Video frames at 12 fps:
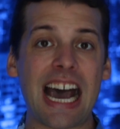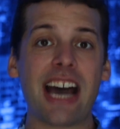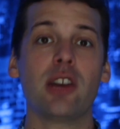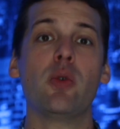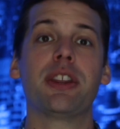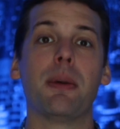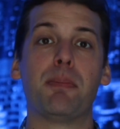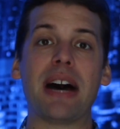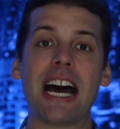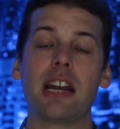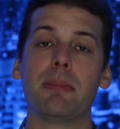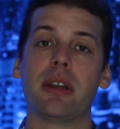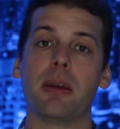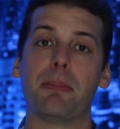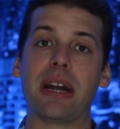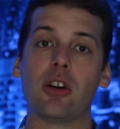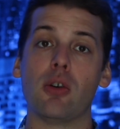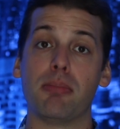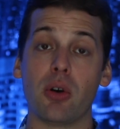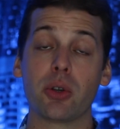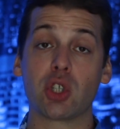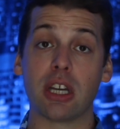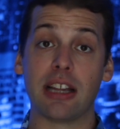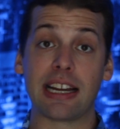I don't want the bottom of the barrel
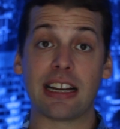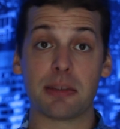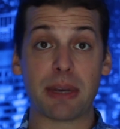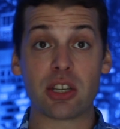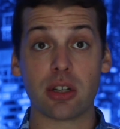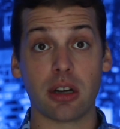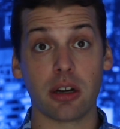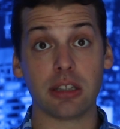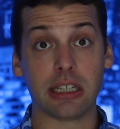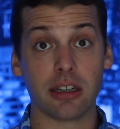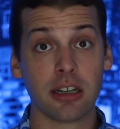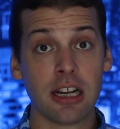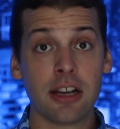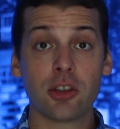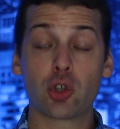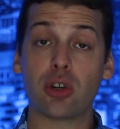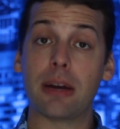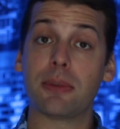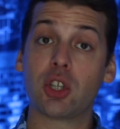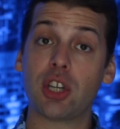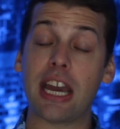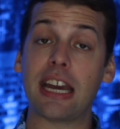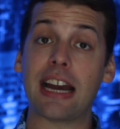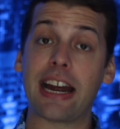bullshit, like I mentioned earlier, trim,
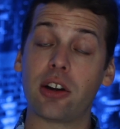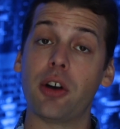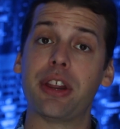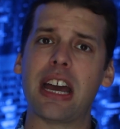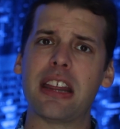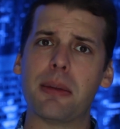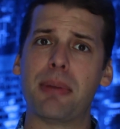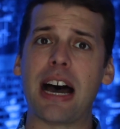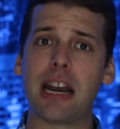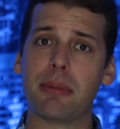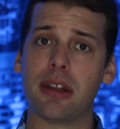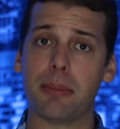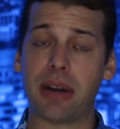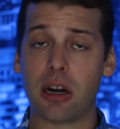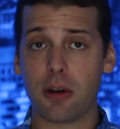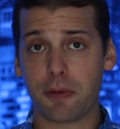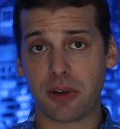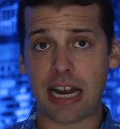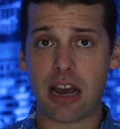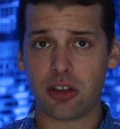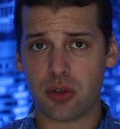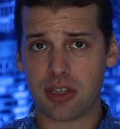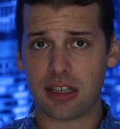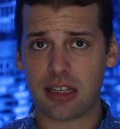shake. I call that the bottom of the barrel for now,
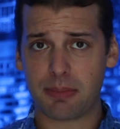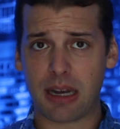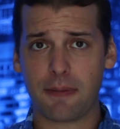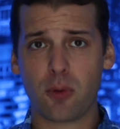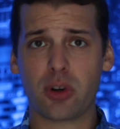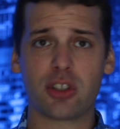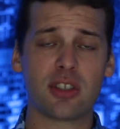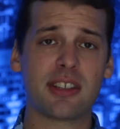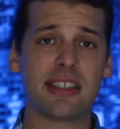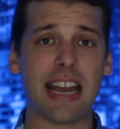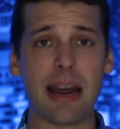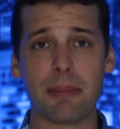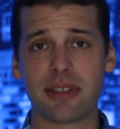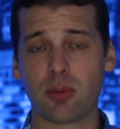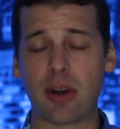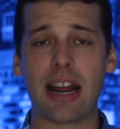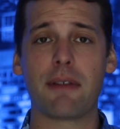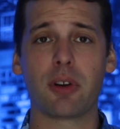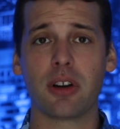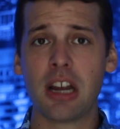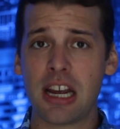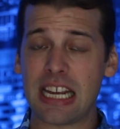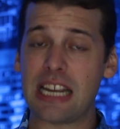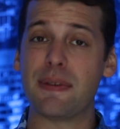using this metaphor, stems, whatever,
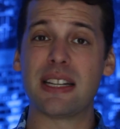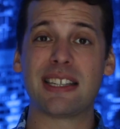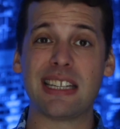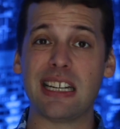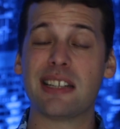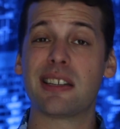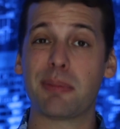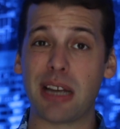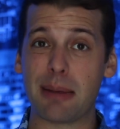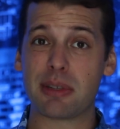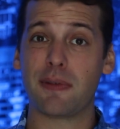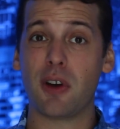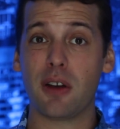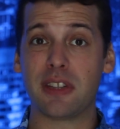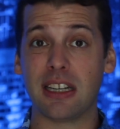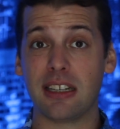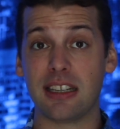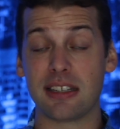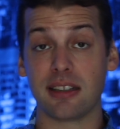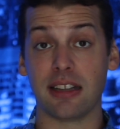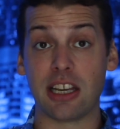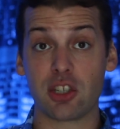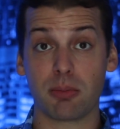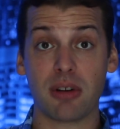even seeds sometimes involved in the
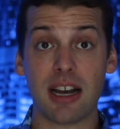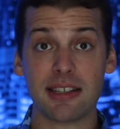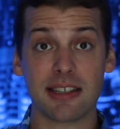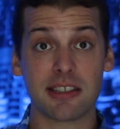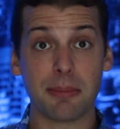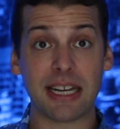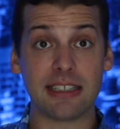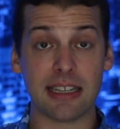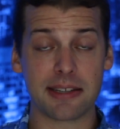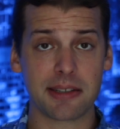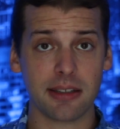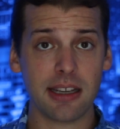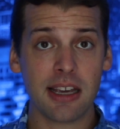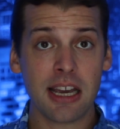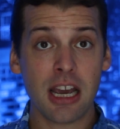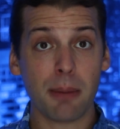distillation process to make distillate.